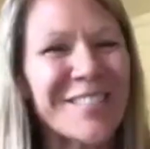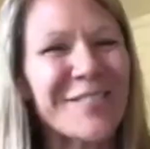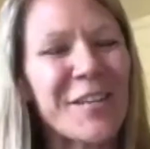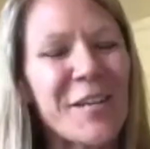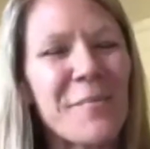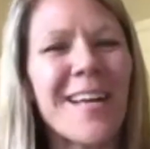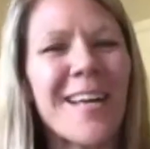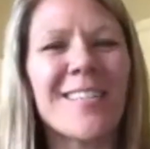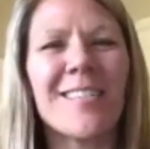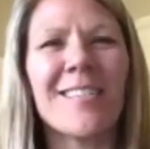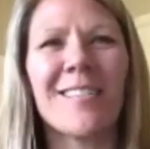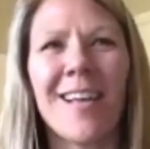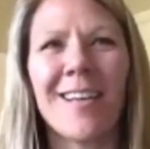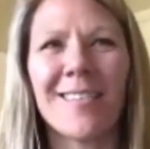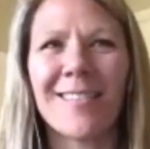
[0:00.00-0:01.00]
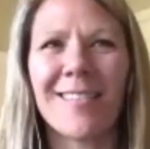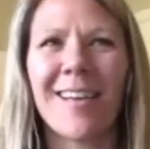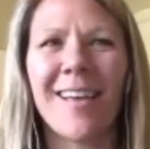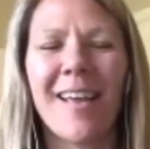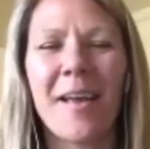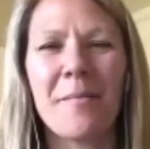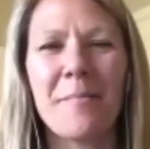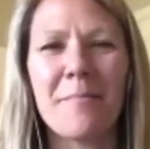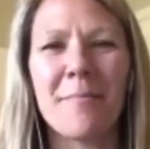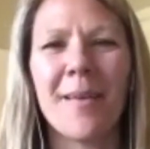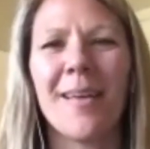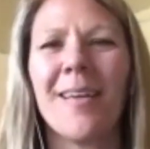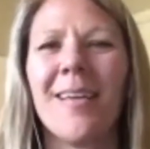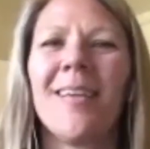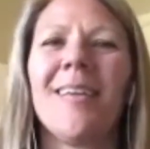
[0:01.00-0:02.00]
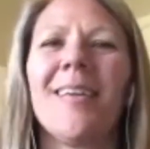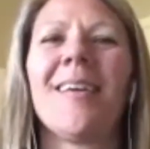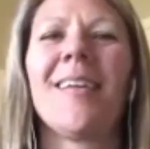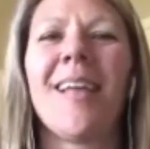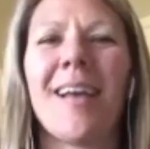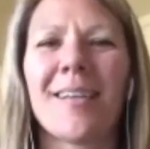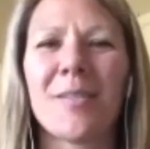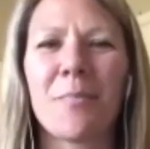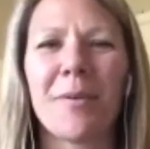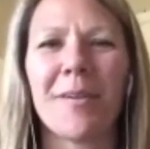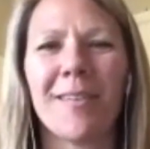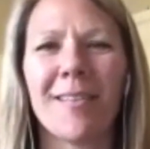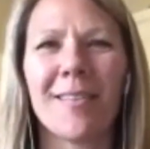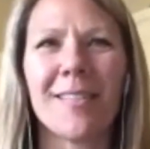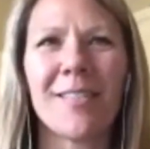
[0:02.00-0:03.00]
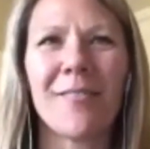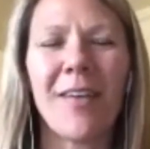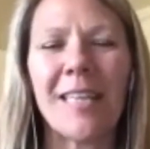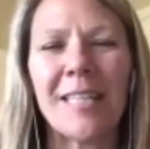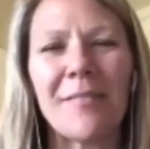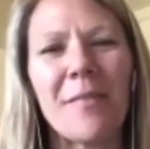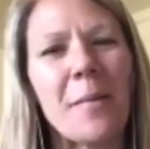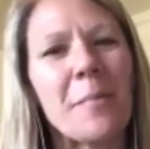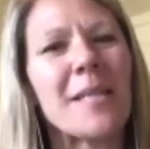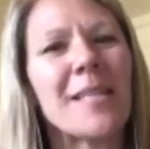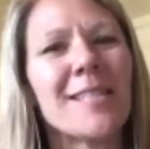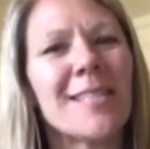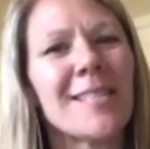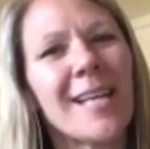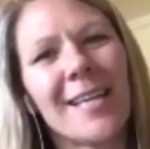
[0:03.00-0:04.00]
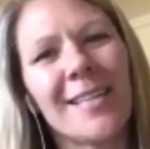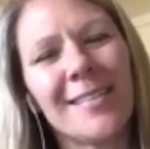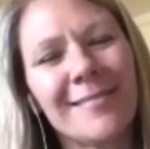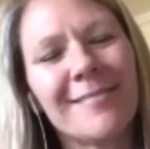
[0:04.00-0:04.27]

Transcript: very much. Yes, I am an expert on the divinely feminine side.